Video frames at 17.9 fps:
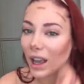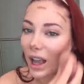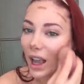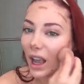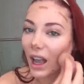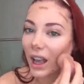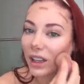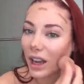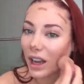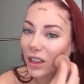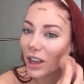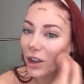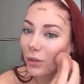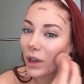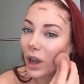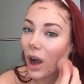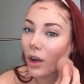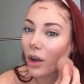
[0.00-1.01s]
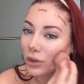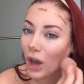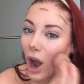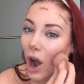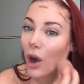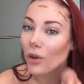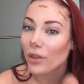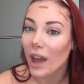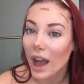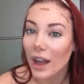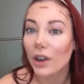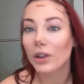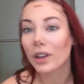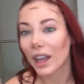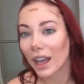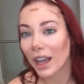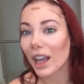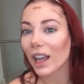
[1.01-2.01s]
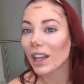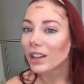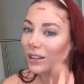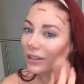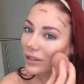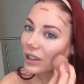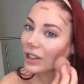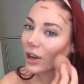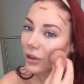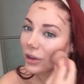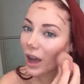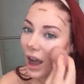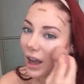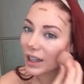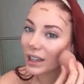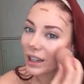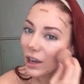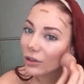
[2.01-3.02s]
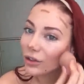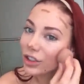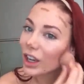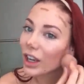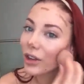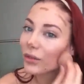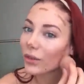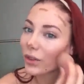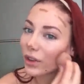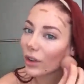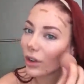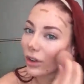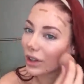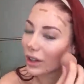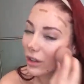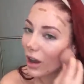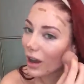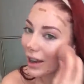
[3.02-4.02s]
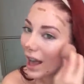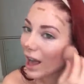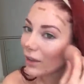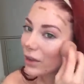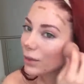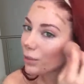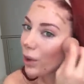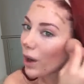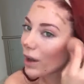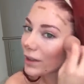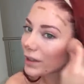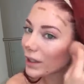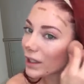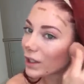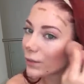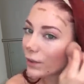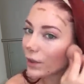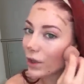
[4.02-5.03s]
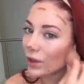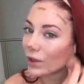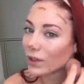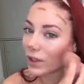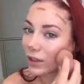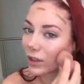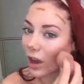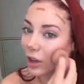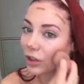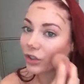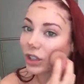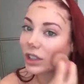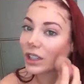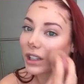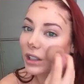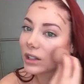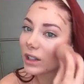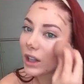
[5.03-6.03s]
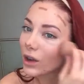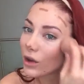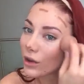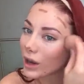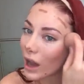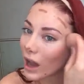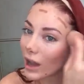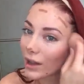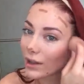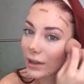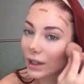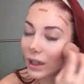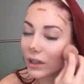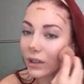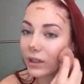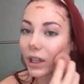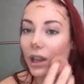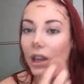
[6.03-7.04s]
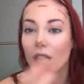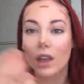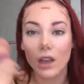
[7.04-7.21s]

And I think we all know that, okay, you know, cutting out junk food and not having processed foods and not drinking sodas and